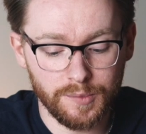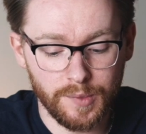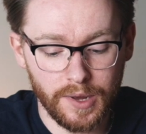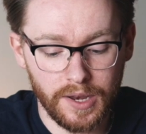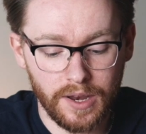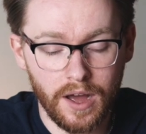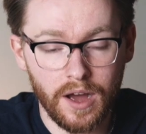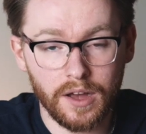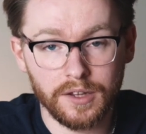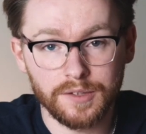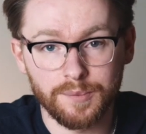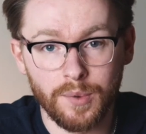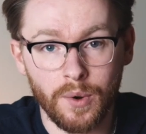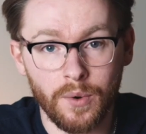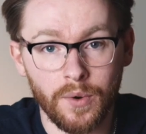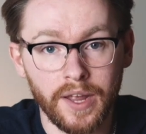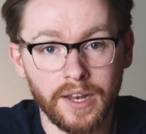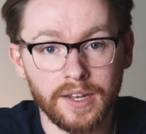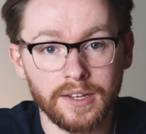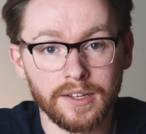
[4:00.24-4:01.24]
my last
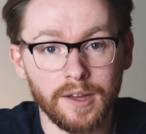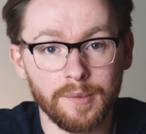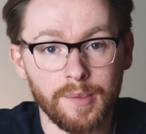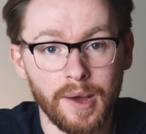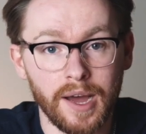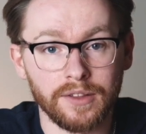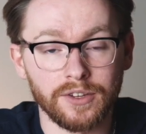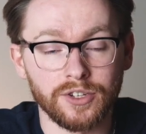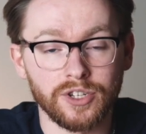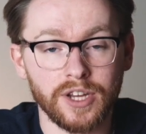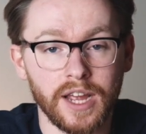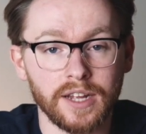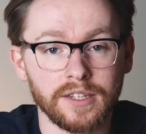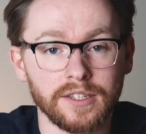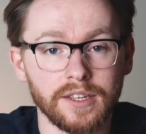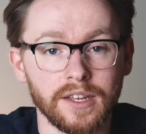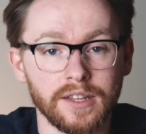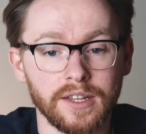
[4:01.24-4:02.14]
point about the Schecter,